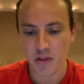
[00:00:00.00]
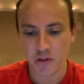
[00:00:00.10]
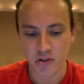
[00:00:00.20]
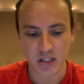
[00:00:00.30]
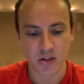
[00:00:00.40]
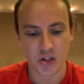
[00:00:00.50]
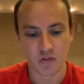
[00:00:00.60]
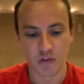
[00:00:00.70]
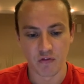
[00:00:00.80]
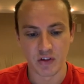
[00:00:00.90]

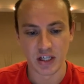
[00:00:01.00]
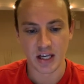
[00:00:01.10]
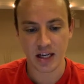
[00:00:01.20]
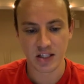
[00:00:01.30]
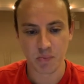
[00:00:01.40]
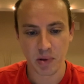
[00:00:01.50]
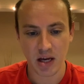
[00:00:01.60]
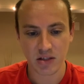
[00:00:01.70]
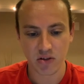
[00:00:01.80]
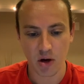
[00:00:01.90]
$13.50, and it's a
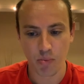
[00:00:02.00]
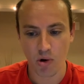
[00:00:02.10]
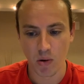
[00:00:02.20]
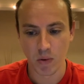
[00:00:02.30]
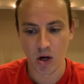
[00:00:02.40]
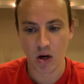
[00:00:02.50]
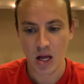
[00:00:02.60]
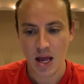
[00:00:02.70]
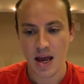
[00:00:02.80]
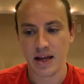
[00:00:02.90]
Black Star promo,
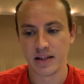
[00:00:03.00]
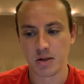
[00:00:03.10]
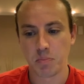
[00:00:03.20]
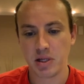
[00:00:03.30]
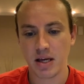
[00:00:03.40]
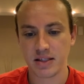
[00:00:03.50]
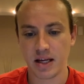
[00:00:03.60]
and it's a PSA